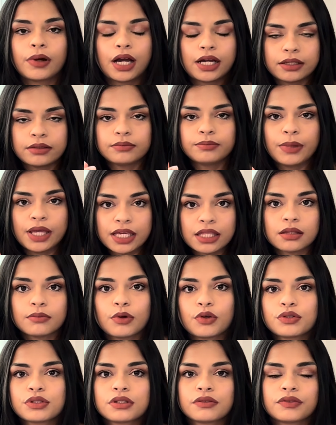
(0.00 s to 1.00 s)
I make the
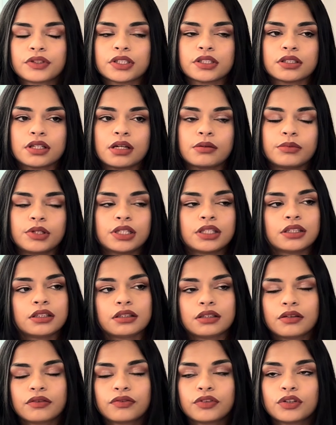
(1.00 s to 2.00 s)
most of it. I
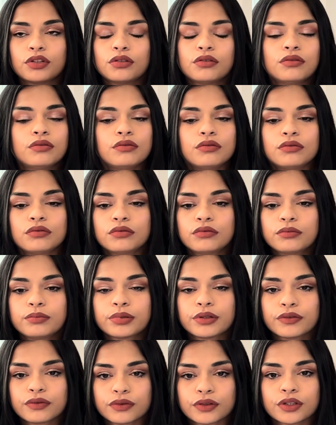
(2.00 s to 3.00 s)
mean, if you
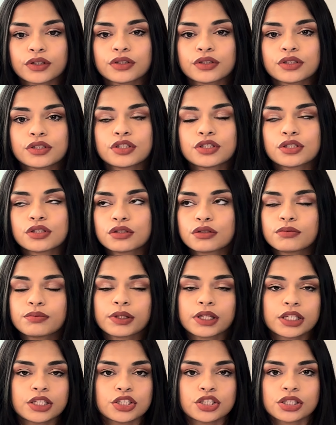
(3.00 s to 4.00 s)
prefer to just do
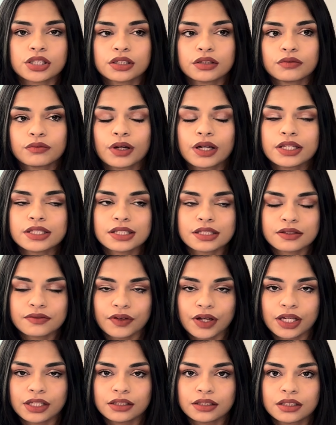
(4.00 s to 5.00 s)
plain chicken and rice, it's
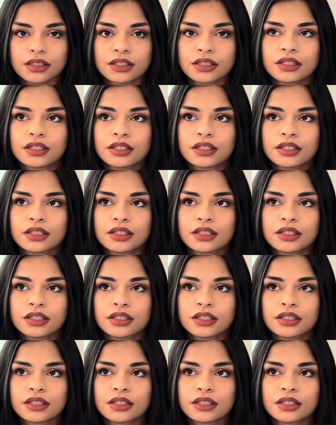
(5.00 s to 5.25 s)
fine.